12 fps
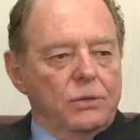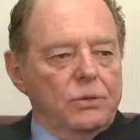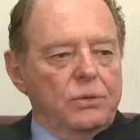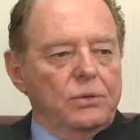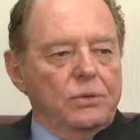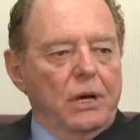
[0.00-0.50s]

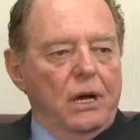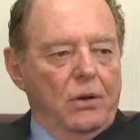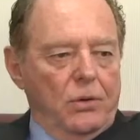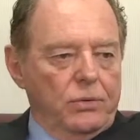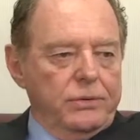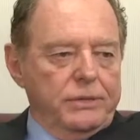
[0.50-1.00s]
to a
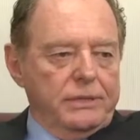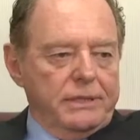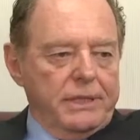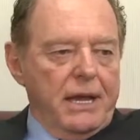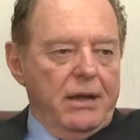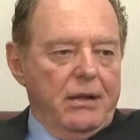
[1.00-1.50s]
host
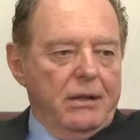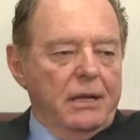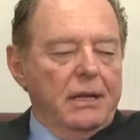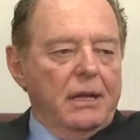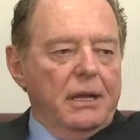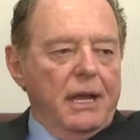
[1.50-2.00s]
cell,
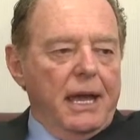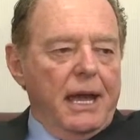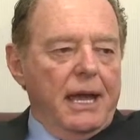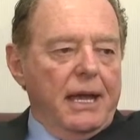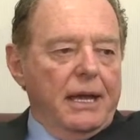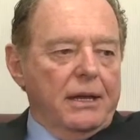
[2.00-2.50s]

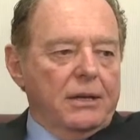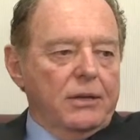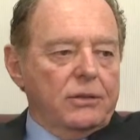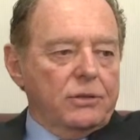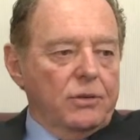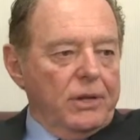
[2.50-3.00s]

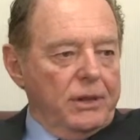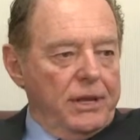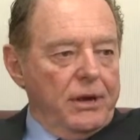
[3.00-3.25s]
and so it